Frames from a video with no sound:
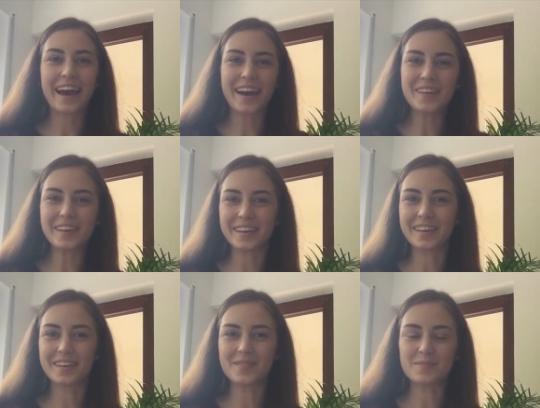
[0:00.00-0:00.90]

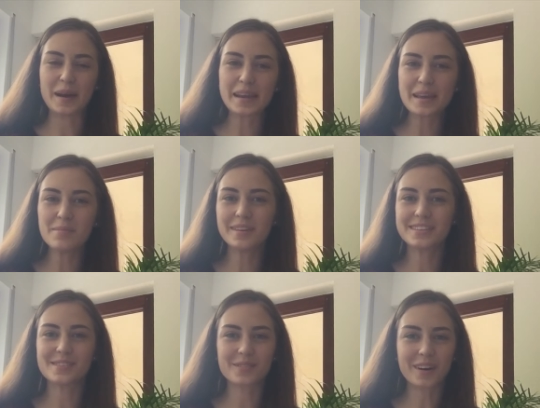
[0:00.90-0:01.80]
Howdy! My name
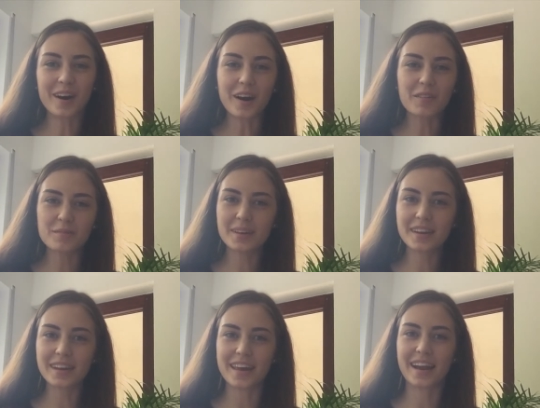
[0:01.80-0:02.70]
is Nora Hoffmann
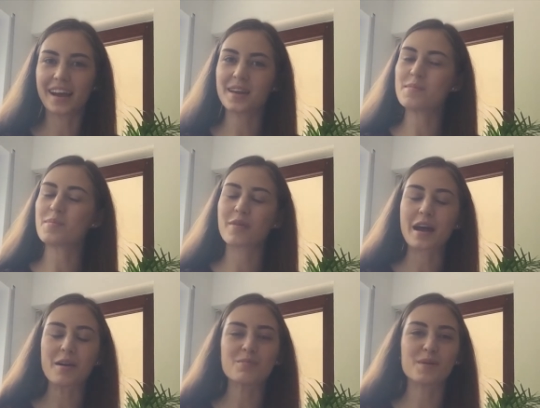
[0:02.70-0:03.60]
and I am a
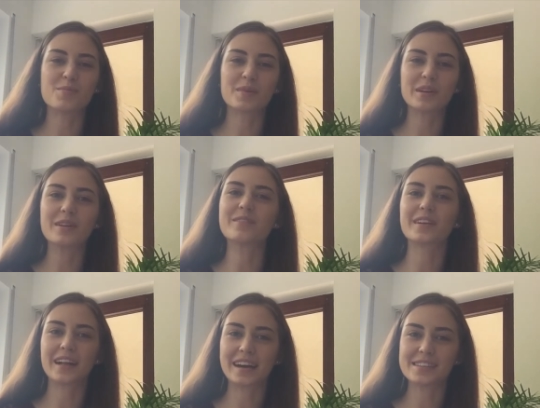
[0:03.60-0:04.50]
proud member of the
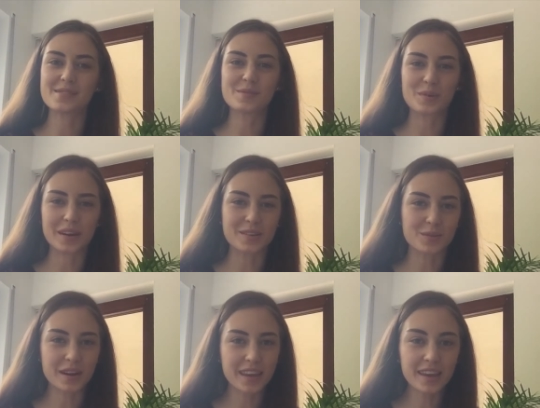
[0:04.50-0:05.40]
class of
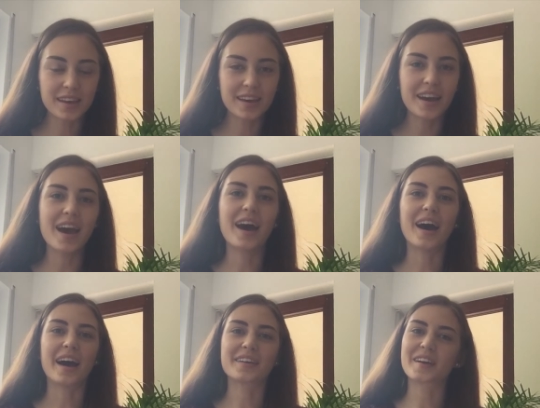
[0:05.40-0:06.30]
2020.
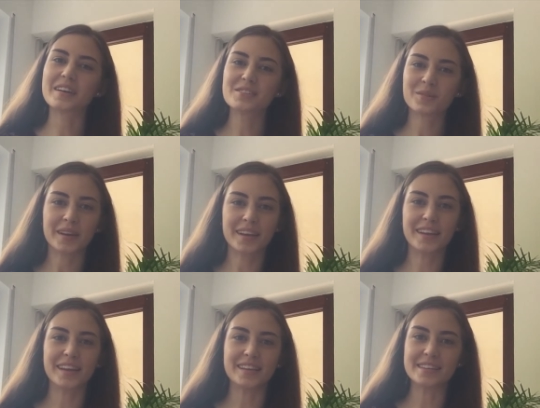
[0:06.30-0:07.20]
I
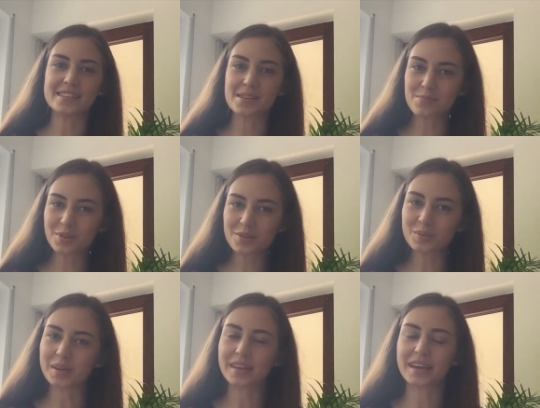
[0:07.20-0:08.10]
graduated in December
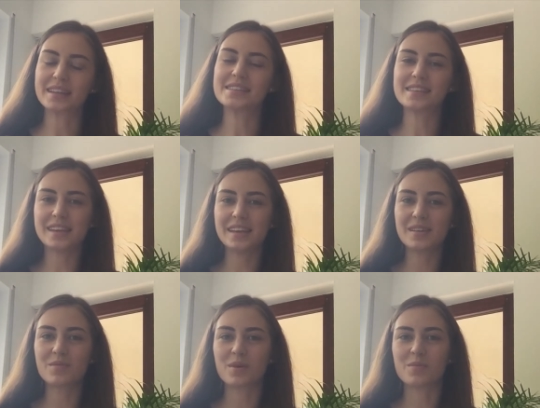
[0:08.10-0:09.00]

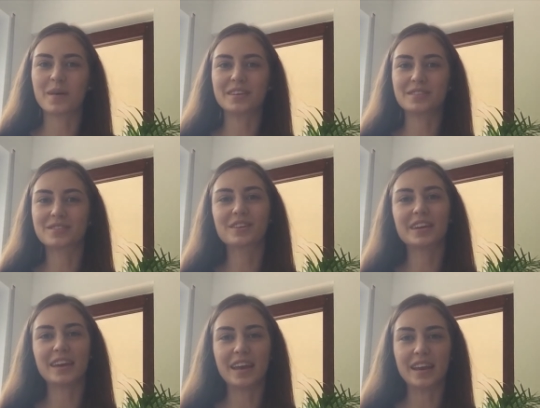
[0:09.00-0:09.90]
2019 with my
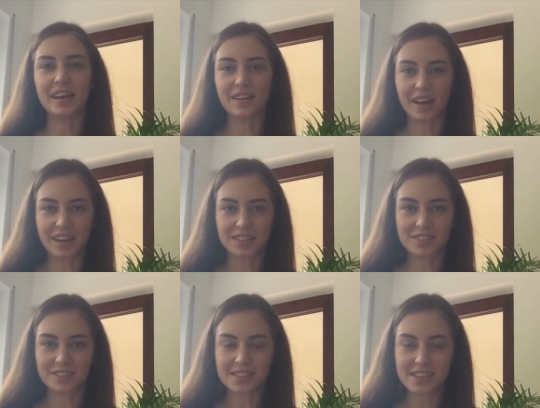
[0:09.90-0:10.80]
degree in
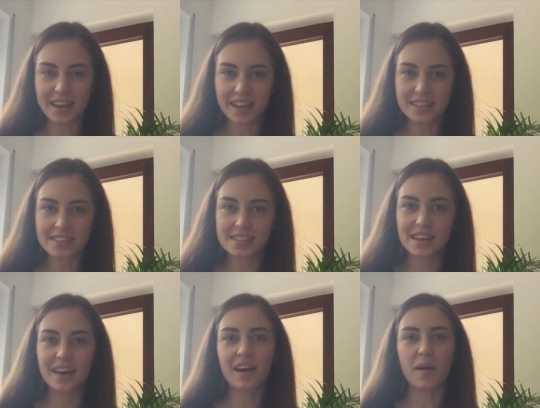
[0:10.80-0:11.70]
International Studies,
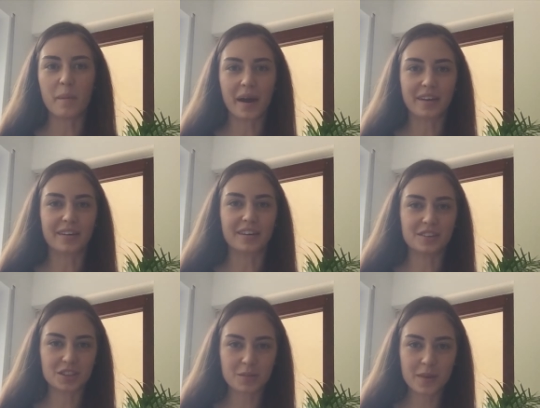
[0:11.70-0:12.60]
a minor in
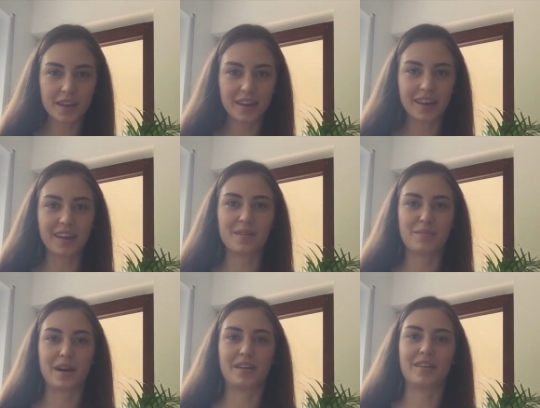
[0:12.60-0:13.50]
German, and a
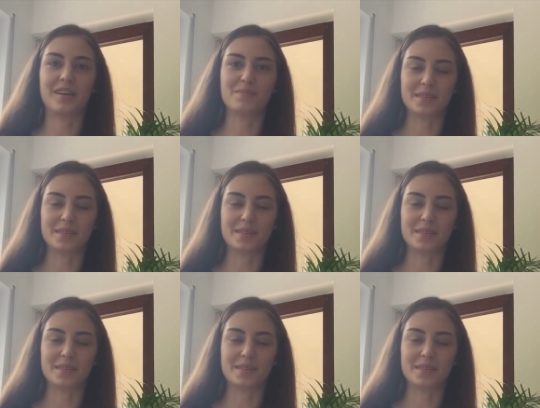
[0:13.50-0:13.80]
minor in